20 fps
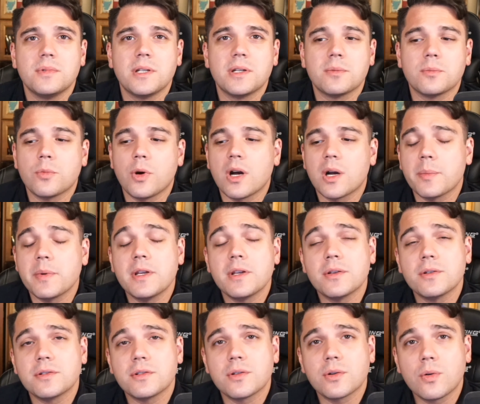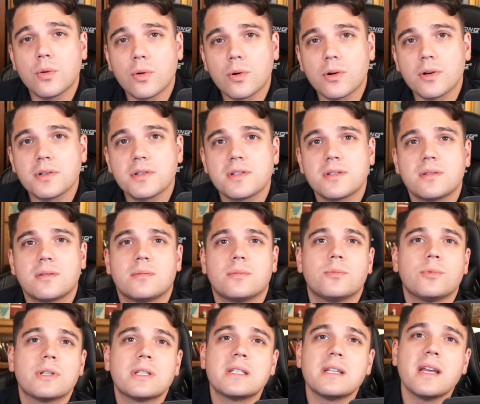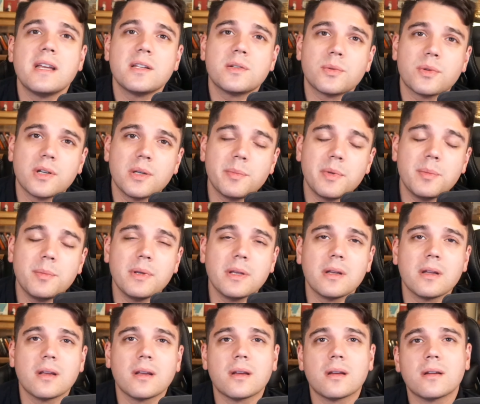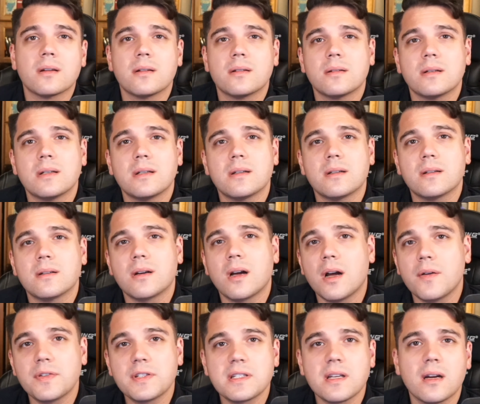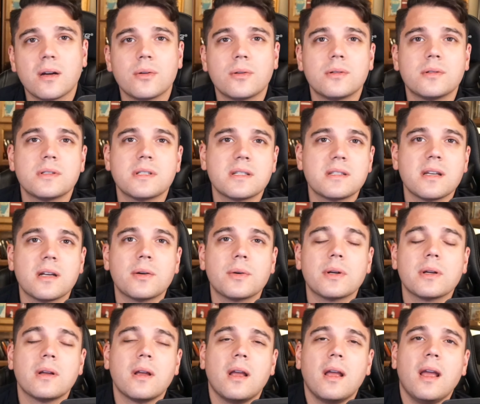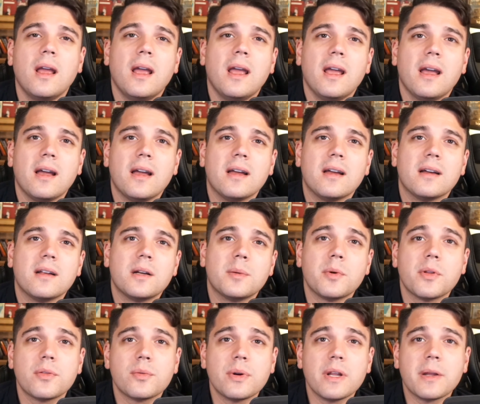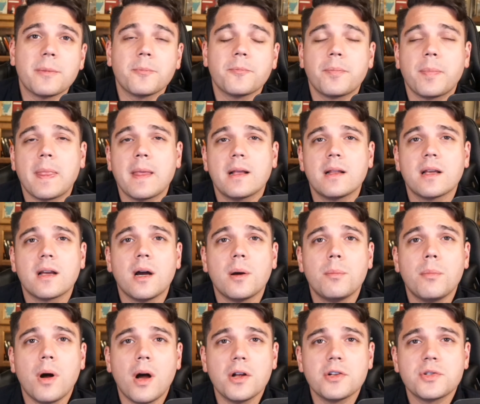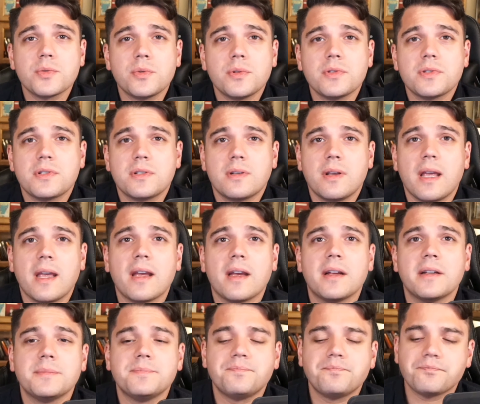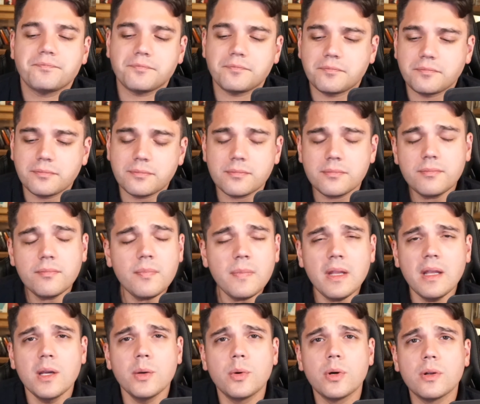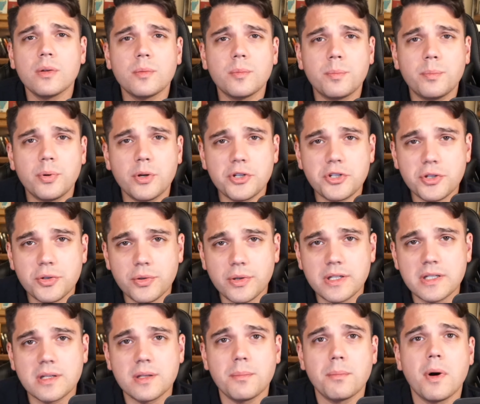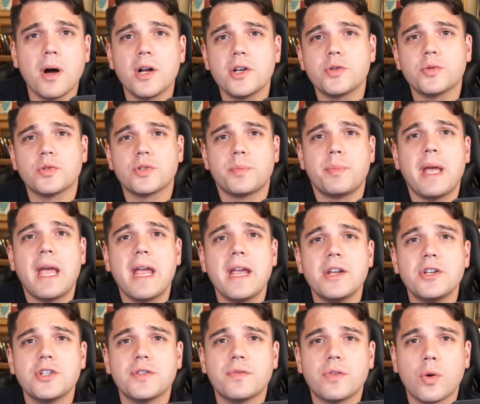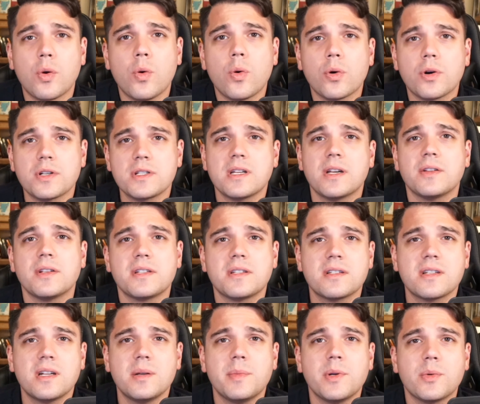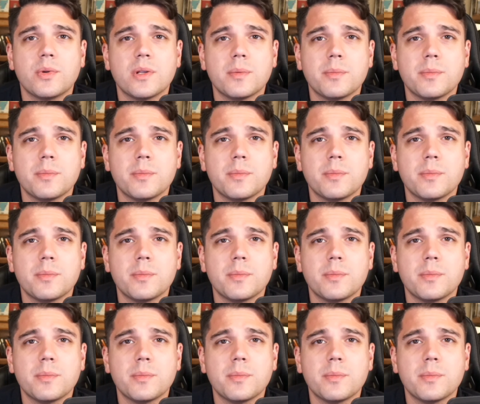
welcoming you to the course, what days we're going to be meeting, office hours, etc. Number three, click on modules and it will put you into the modules page of the course. Now this is going to be where the